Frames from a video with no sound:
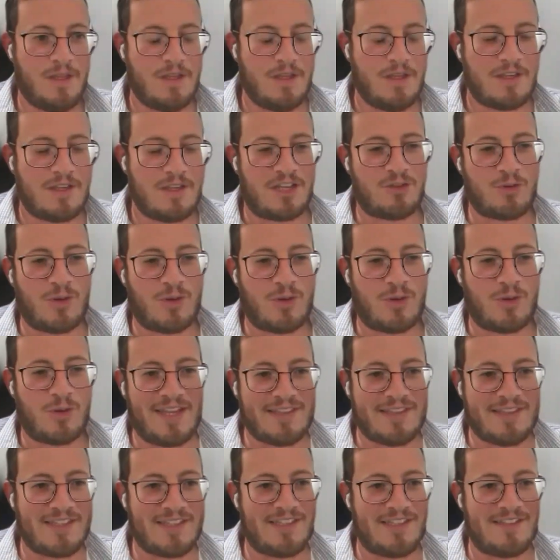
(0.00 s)
So I just want to
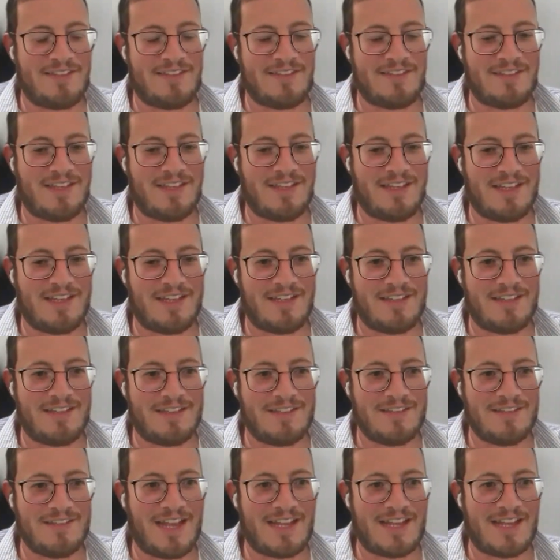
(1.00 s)
take this
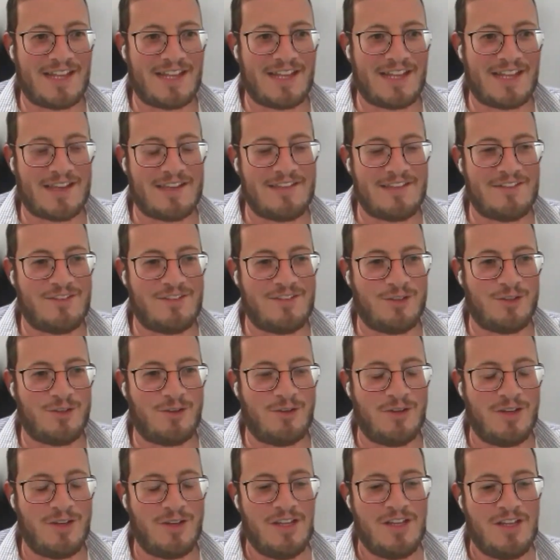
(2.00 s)
last second
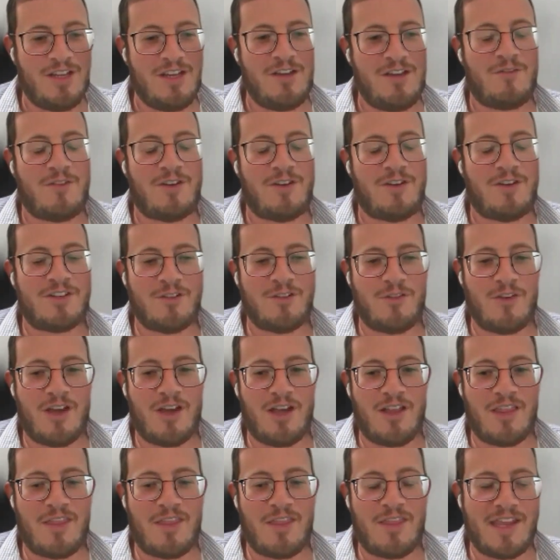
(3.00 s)
to, first of
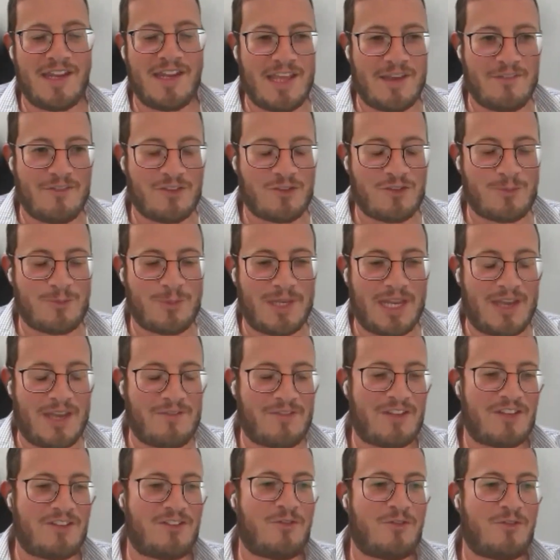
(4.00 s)
all, thank Nefesh
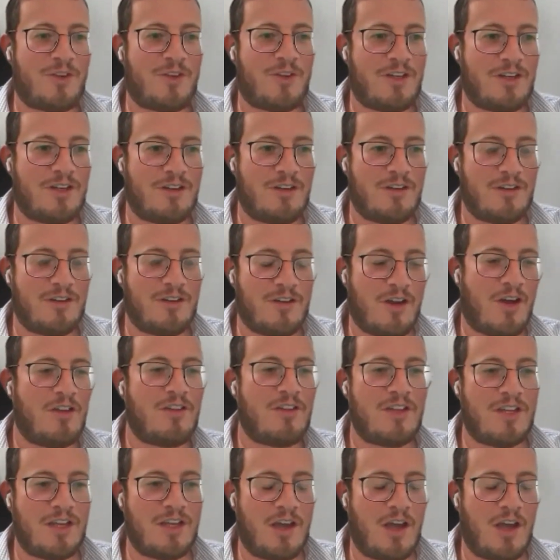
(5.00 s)
B'Nefesh for all
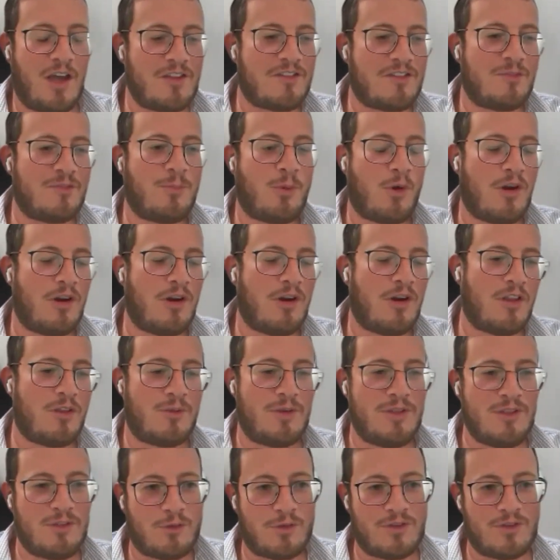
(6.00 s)
the support, all the
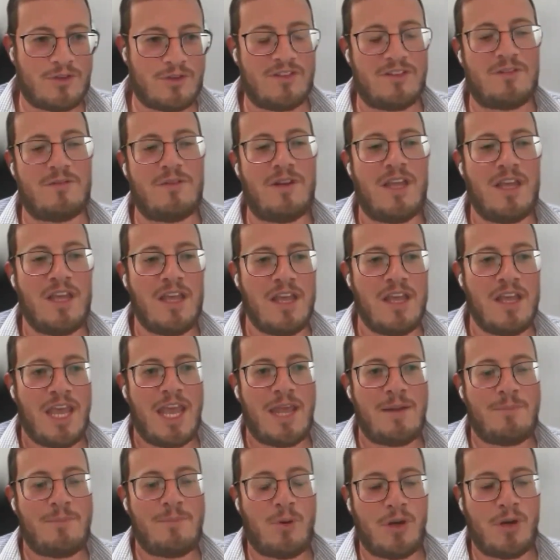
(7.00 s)
resources,
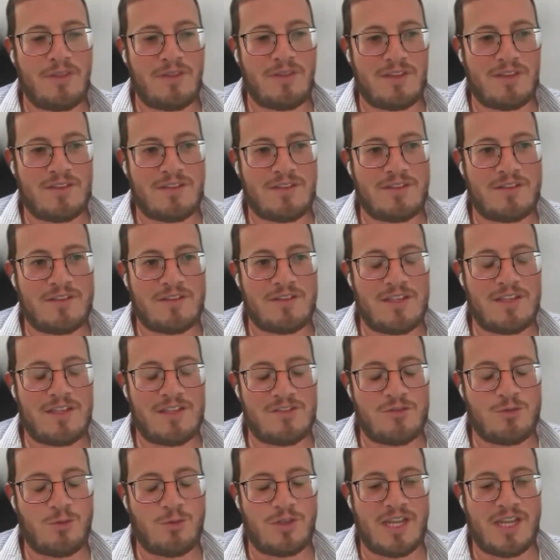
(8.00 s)
and putting this
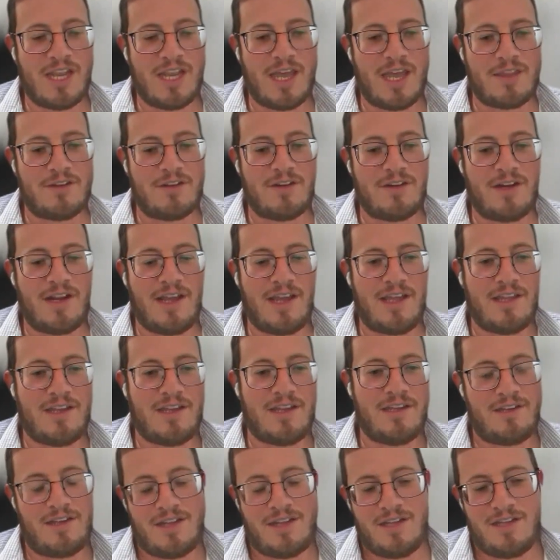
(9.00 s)
tool together
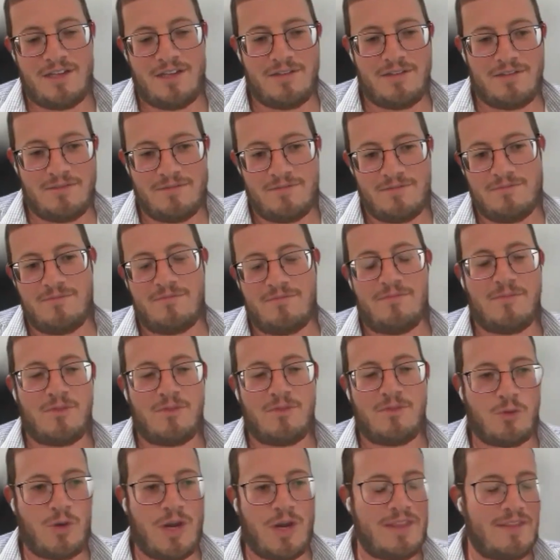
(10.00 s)
and
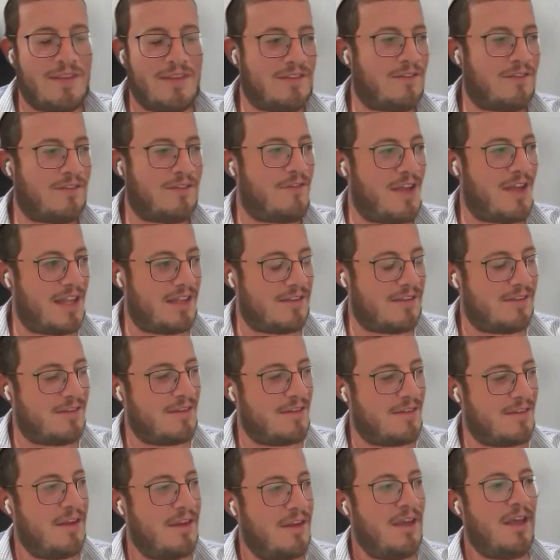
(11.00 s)
creating these
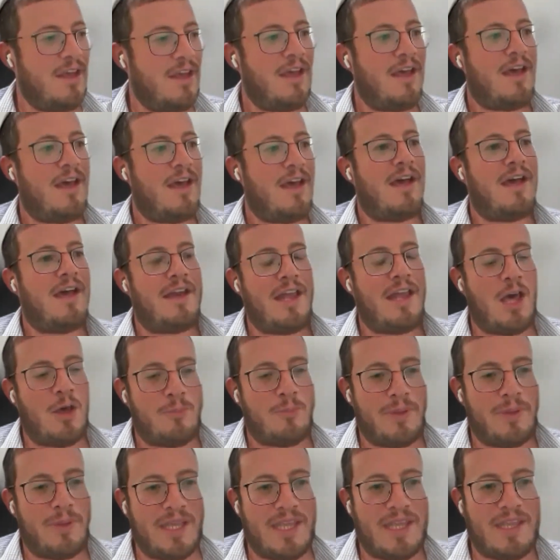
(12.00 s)
events and
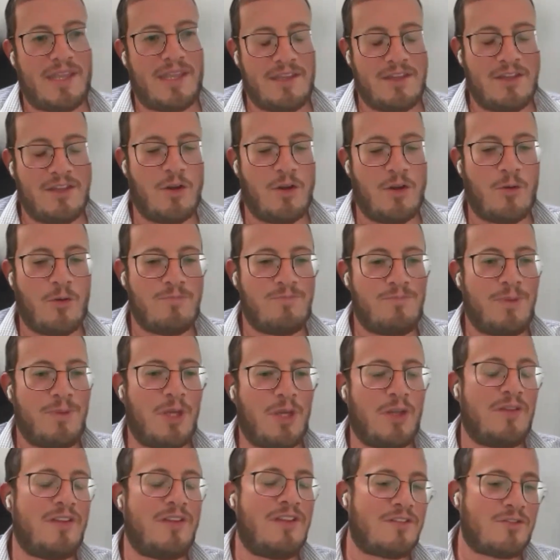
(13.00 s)
helping
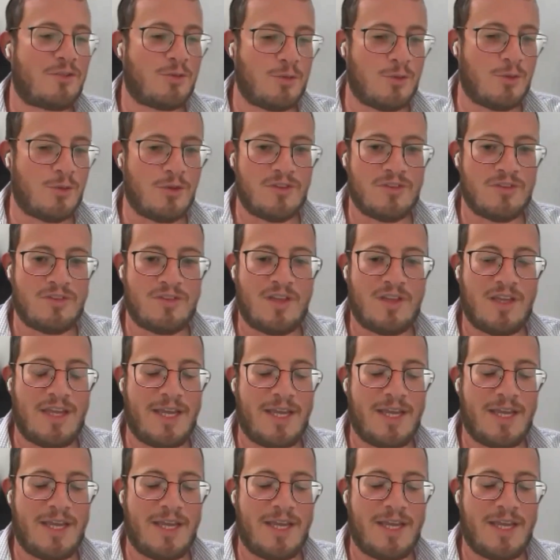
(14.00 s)
build these tools.